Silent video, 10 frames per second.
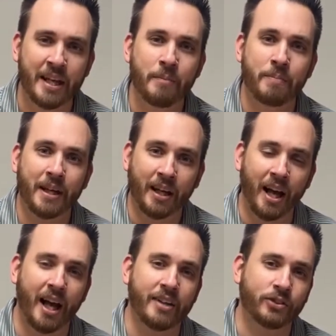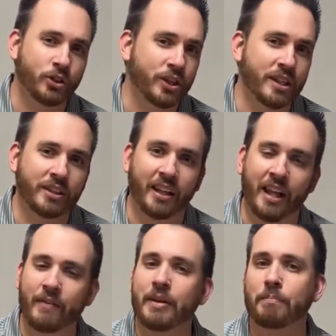because she is a
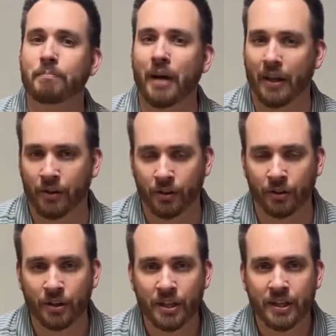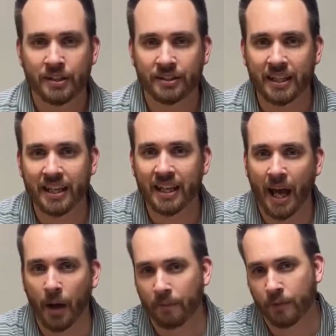loving mother seeking
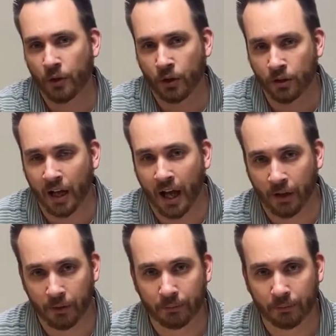help for her daughter.